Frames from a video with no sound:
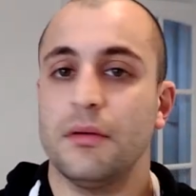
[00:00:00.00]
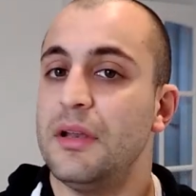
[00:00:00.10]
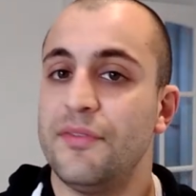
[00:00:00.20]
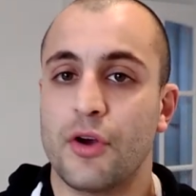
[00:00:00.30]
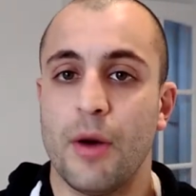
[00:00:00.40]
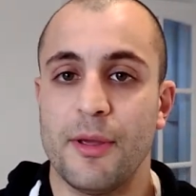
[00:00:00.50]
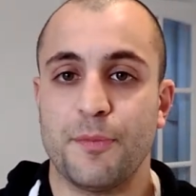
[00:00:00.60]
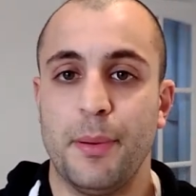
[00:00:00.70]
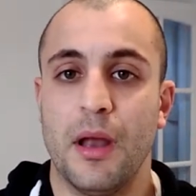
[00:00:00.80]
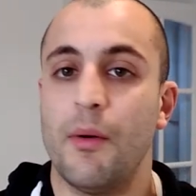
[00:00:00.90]
Leave your comments
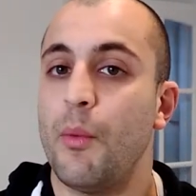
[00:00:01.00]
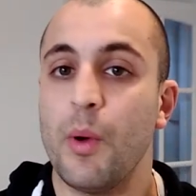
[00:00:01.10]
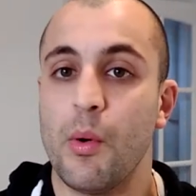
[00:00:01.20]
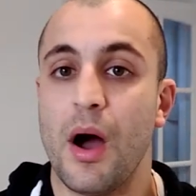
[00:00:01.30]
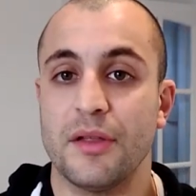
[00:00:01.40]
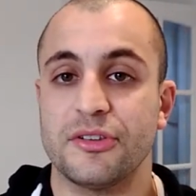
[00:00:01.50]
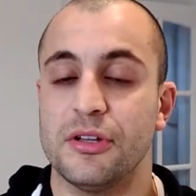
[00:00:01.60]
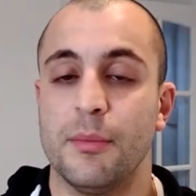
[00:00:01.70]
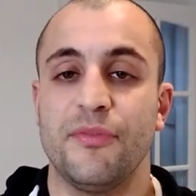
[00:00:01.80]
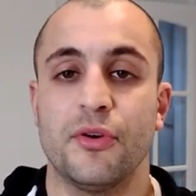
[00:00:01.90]
below. I will answer
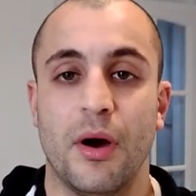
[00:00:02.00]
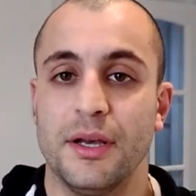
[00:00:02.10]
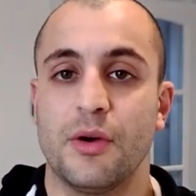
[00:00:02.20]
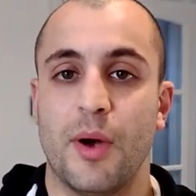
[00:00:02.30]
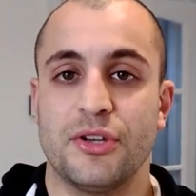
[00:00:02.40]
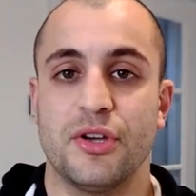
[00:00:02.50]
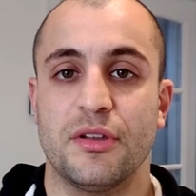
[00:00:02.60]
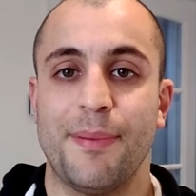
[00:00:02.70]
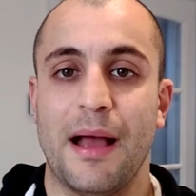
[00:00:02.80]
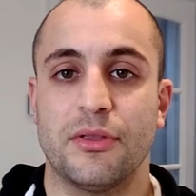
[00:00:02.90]
them if you've got any questions
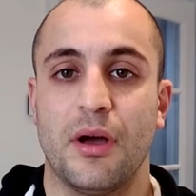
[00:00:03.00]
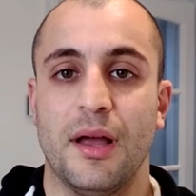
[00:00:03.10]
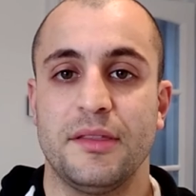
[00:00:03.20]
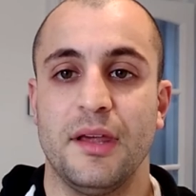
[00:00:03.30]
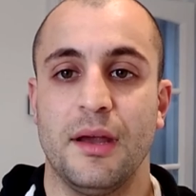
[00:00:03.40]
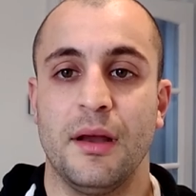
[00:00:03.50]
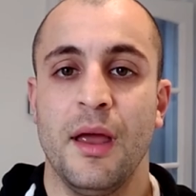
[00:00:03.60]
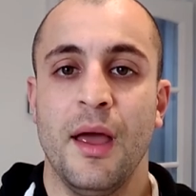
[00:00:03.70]
about dieting.